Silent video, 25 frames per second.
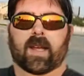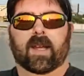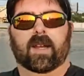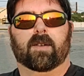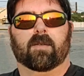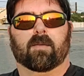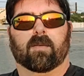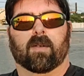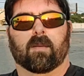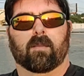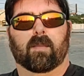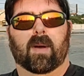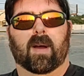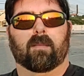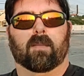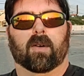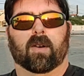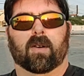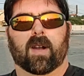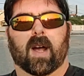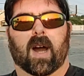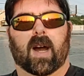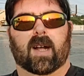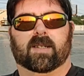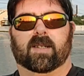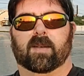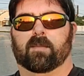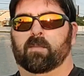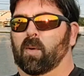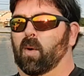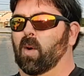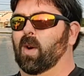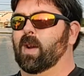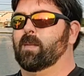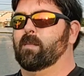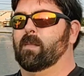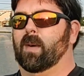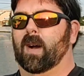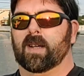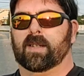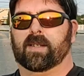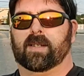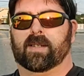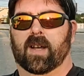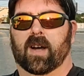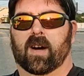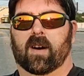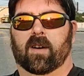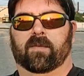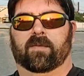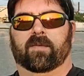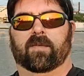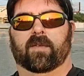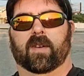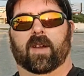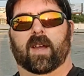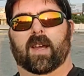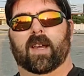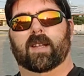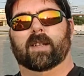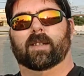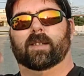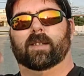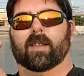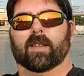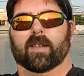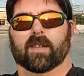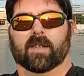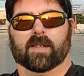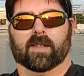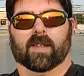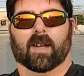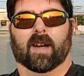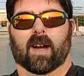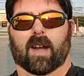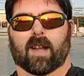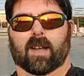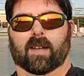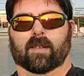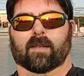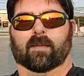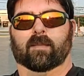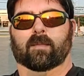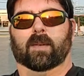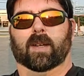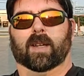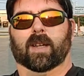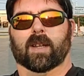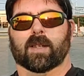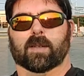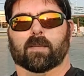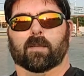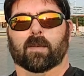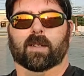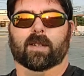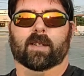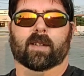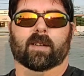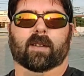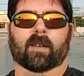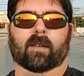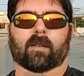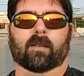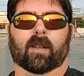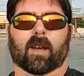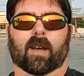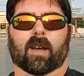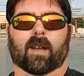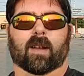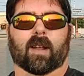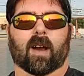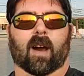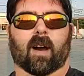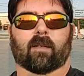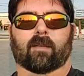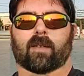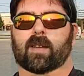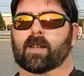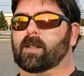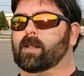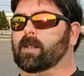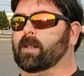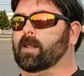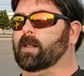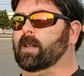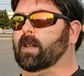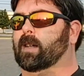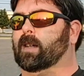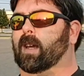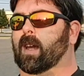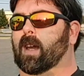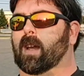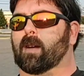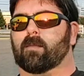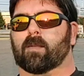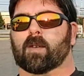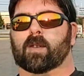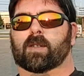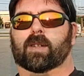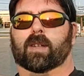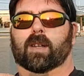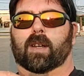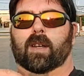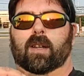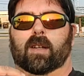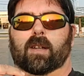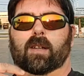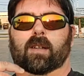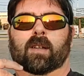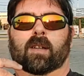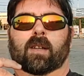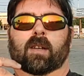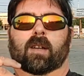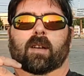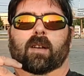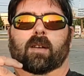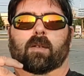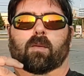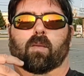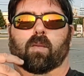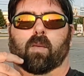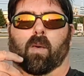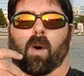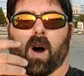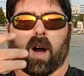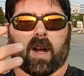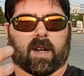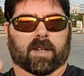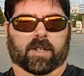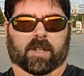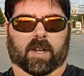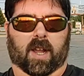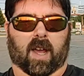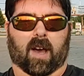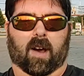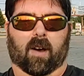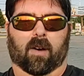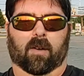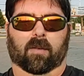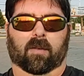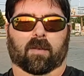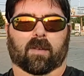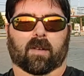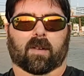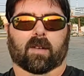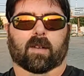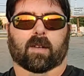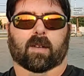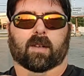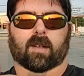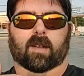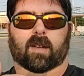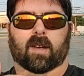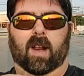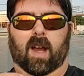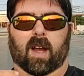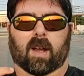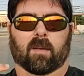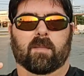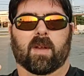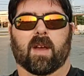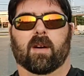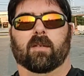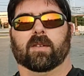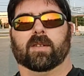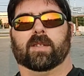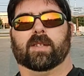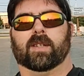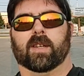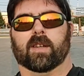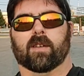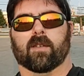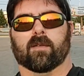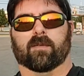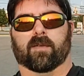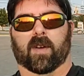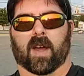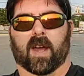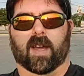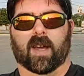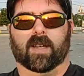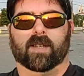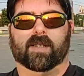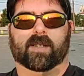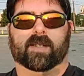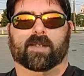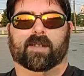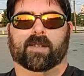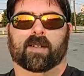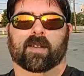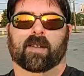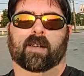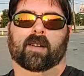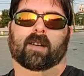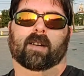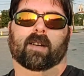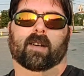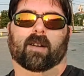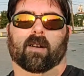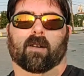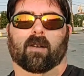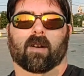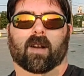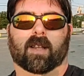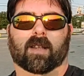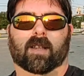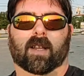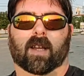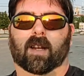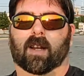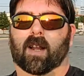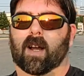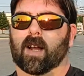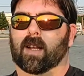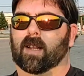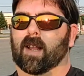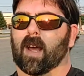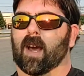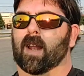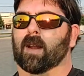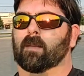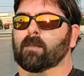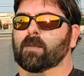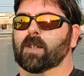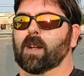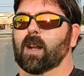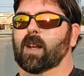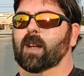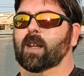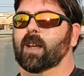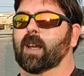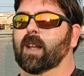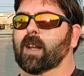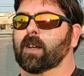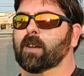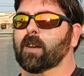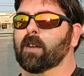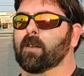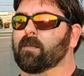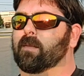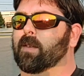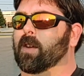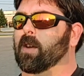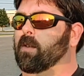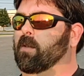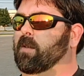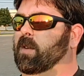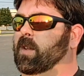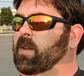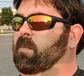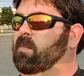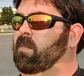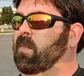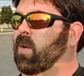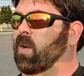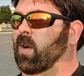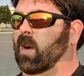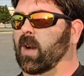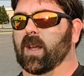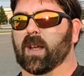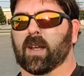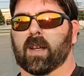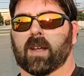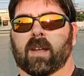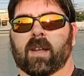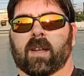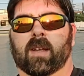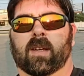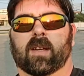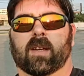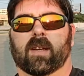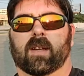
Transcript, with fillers: need to remember not to point myself into the sun because when you do that, obviously the camera's going to wash out. You're not going to be able to see your face or anything like that. I'm trying to get a good view in the morning,